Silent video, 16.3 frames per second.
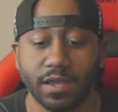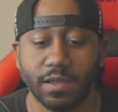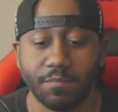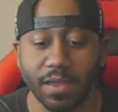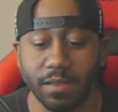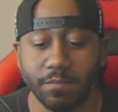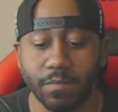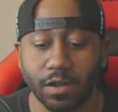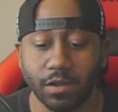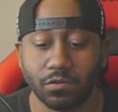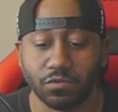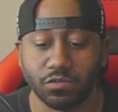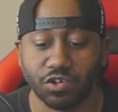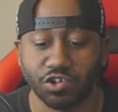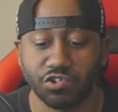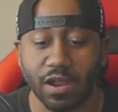and made my
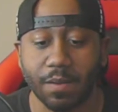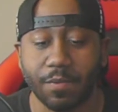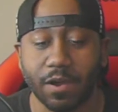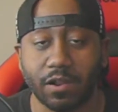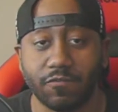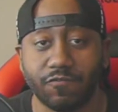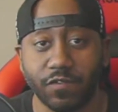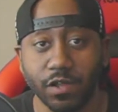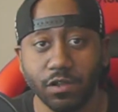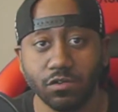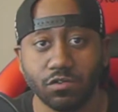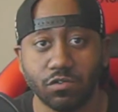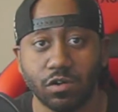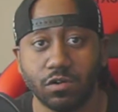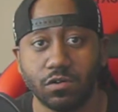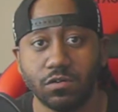own strap out of
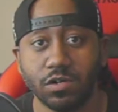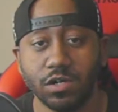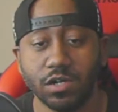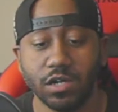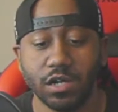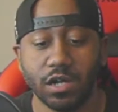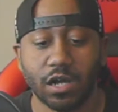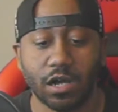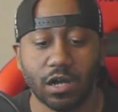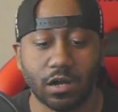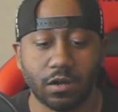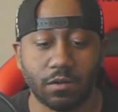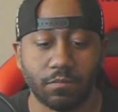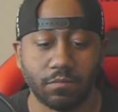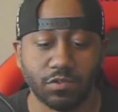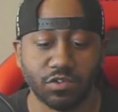Velcro
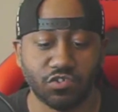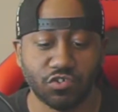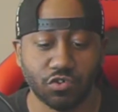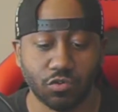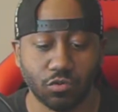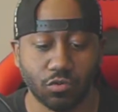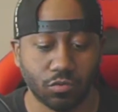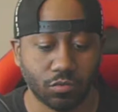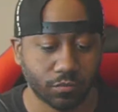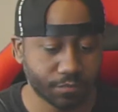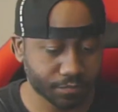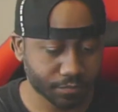to